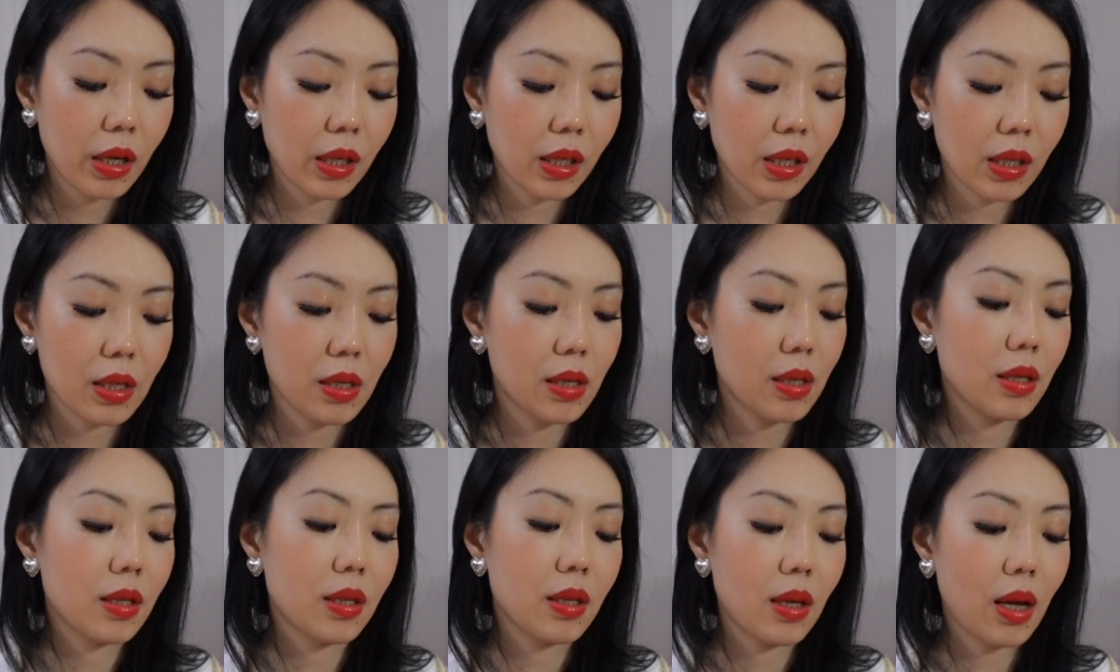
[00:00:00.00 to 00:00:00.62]

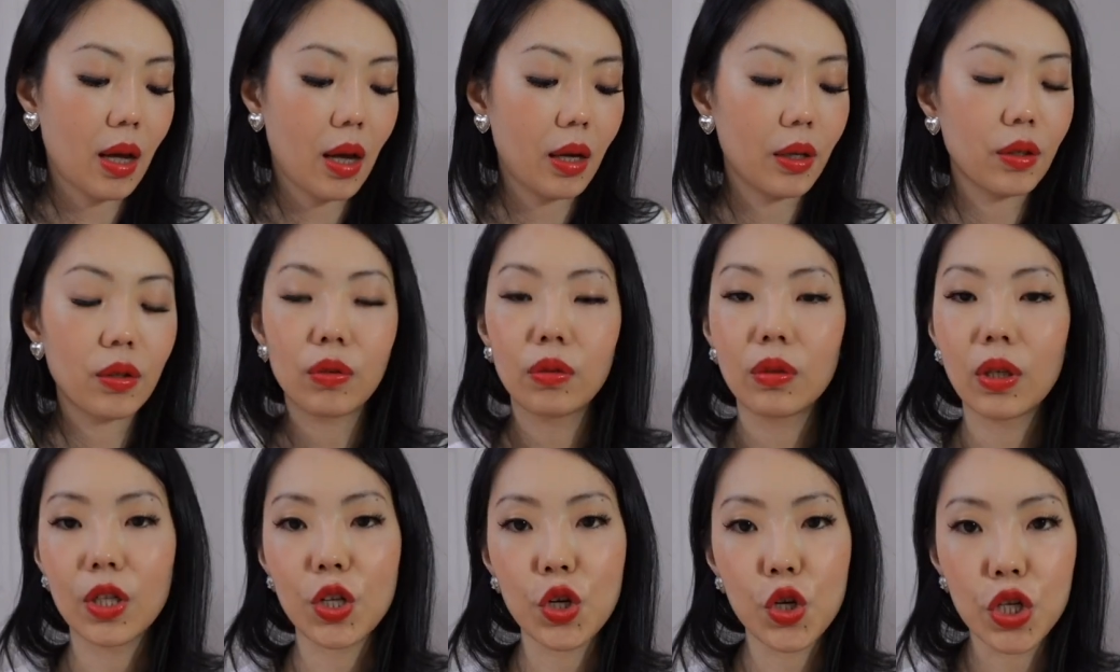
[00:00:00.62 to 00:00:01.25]
Because I
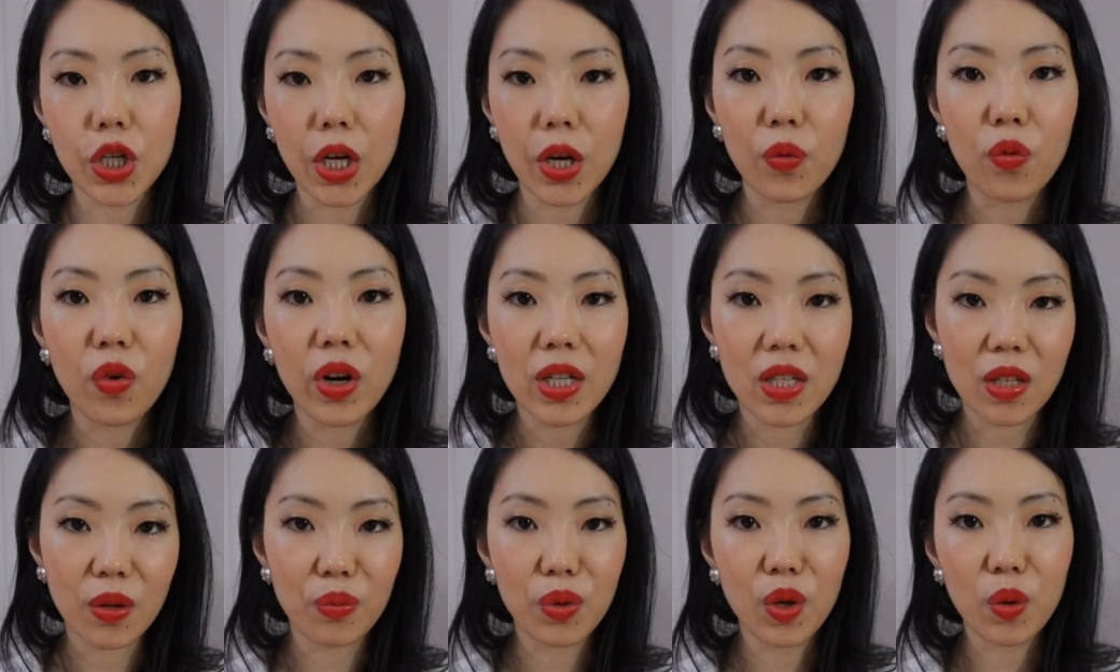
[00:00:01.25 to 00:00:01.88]
don't understand why
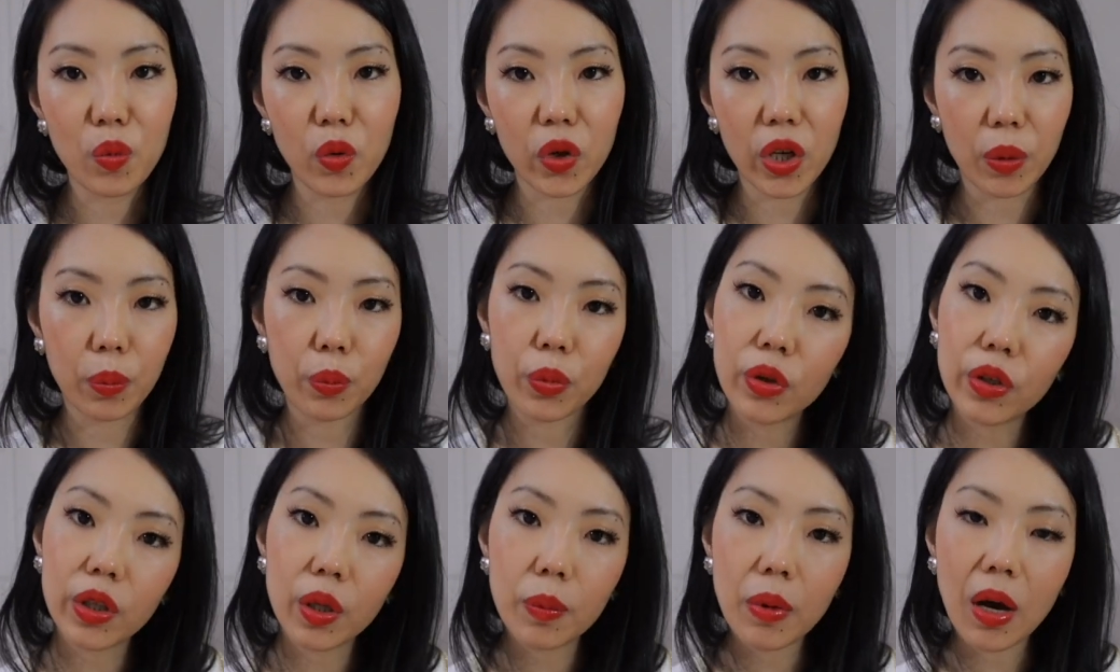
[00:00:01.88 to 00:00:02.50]
some people can
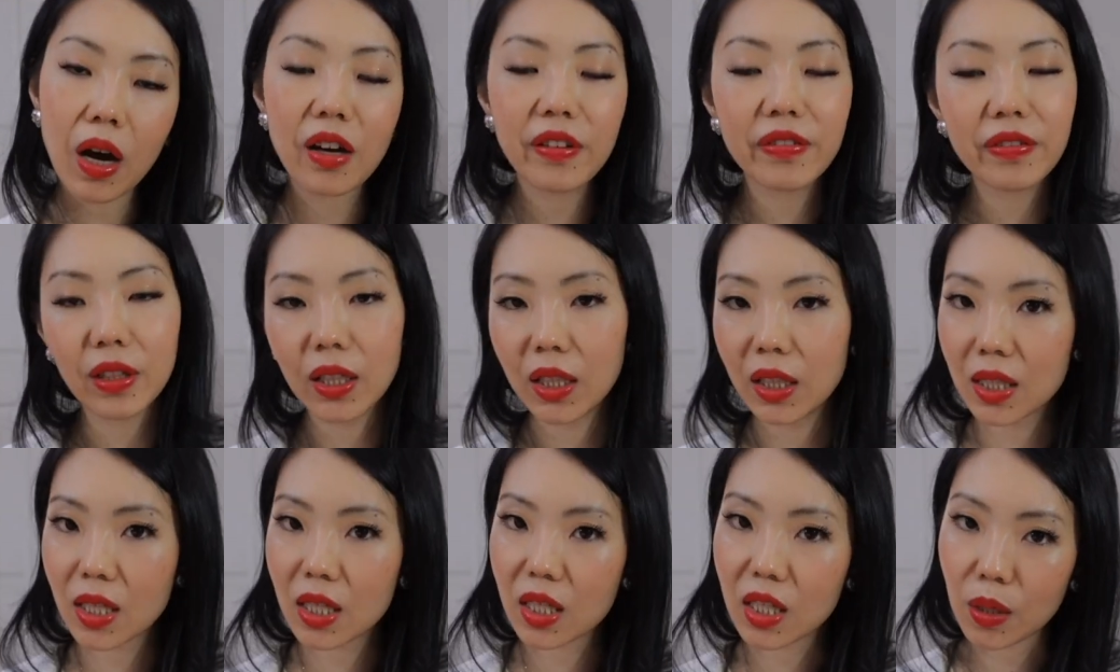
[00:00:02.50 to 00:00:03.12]
pull them off
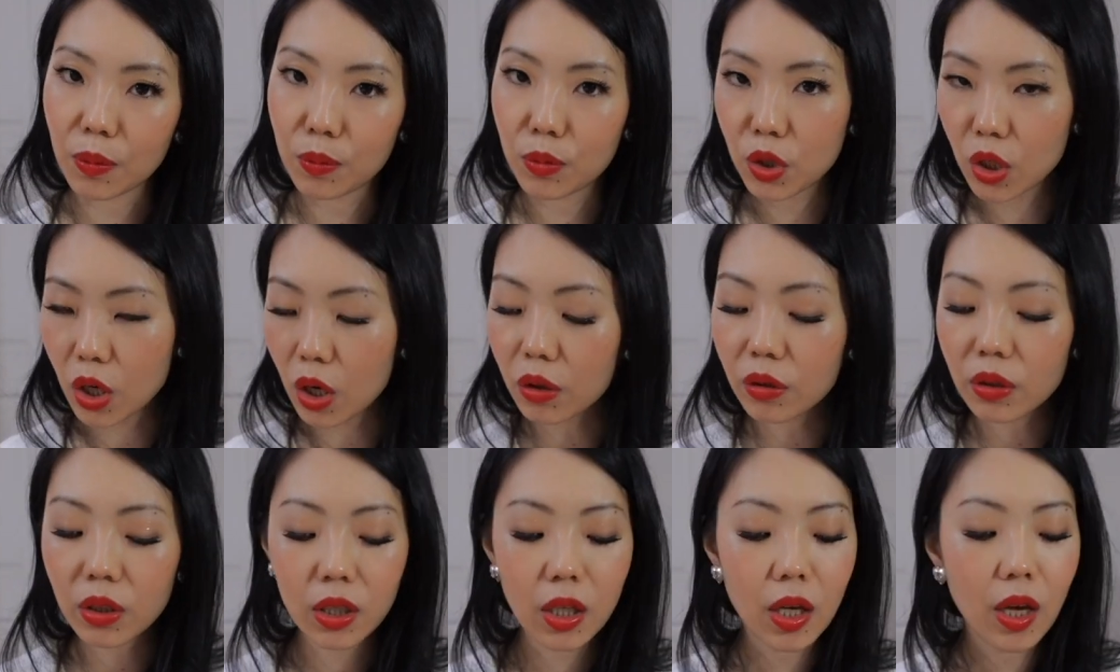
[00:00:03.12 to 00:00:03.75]
and some
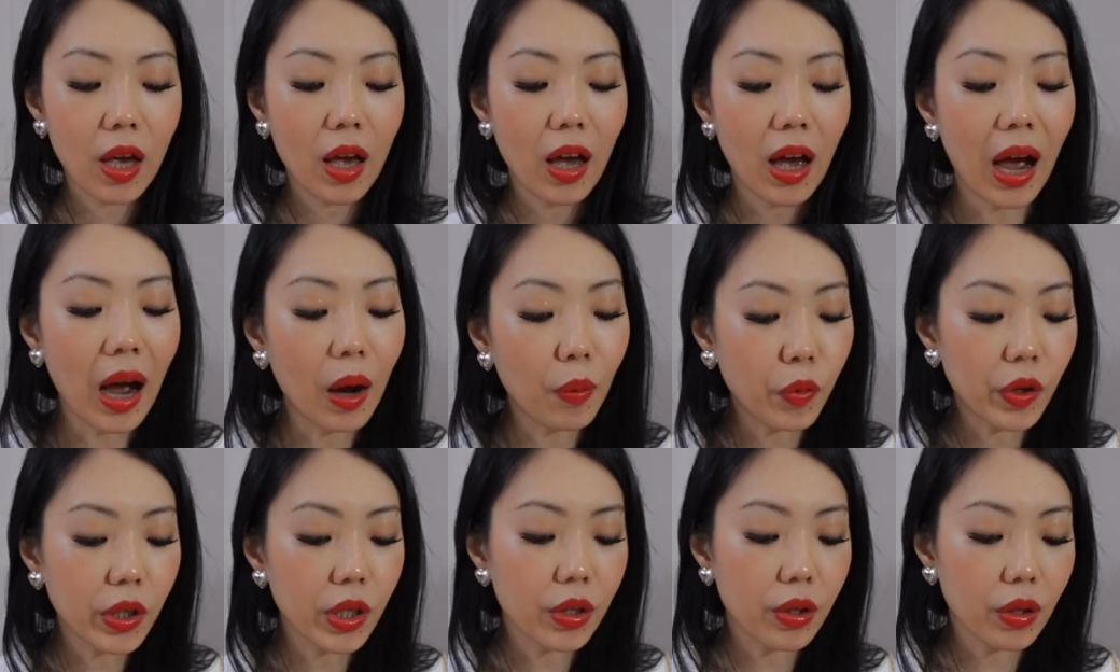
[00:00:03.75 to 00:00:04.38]
don't.
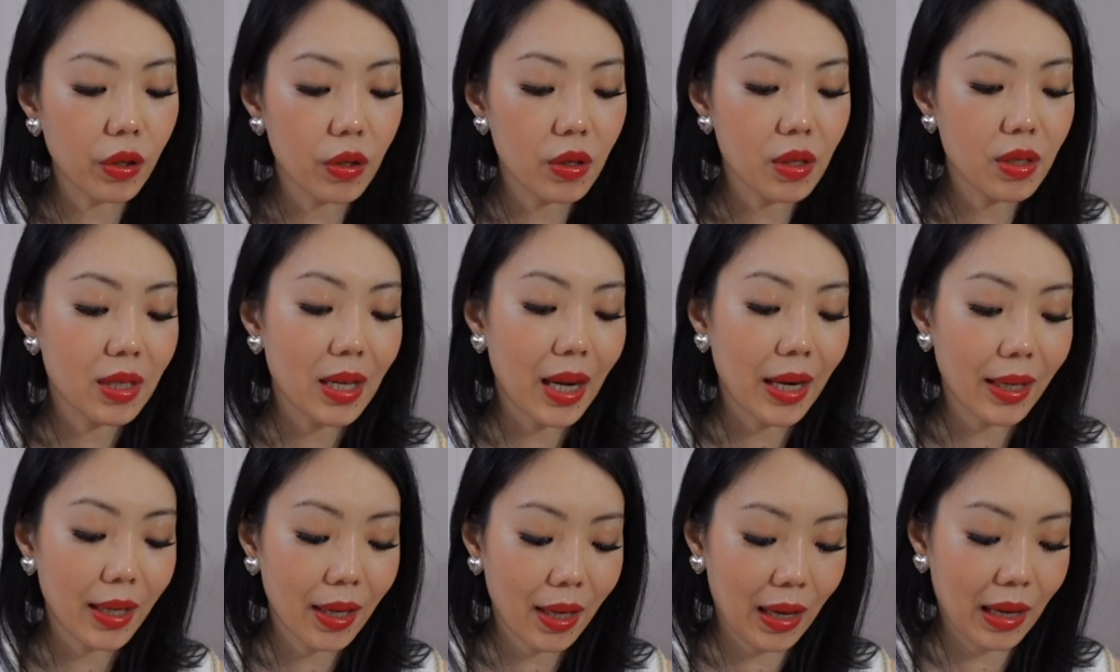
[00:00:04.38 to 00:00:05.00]
I'm one of those
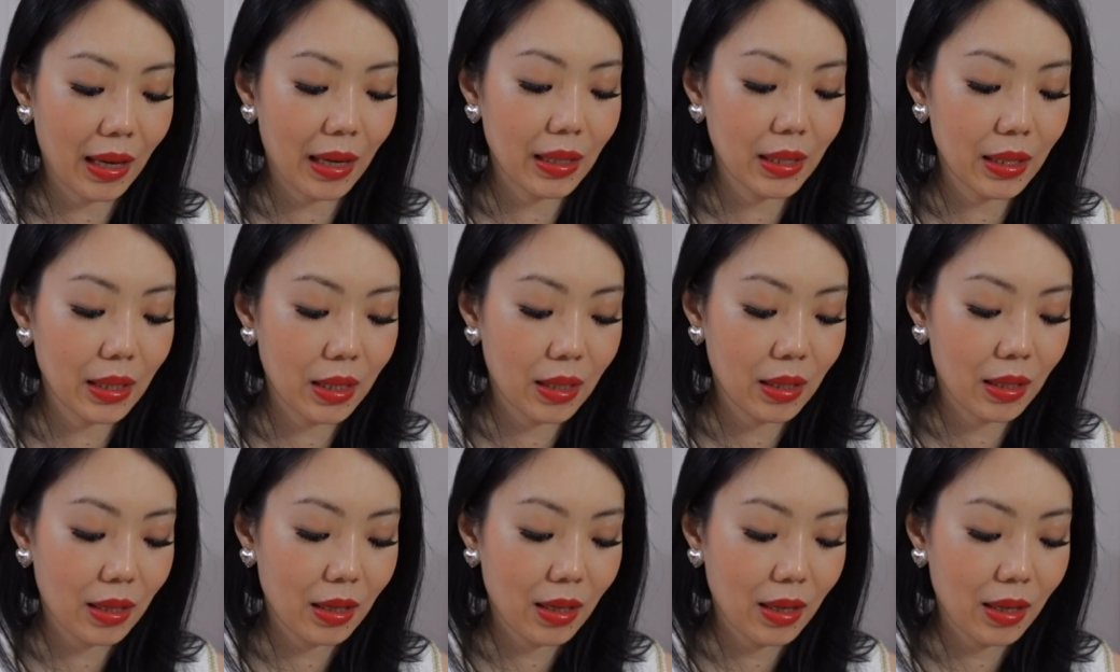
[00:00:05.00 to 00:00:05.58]
that can't.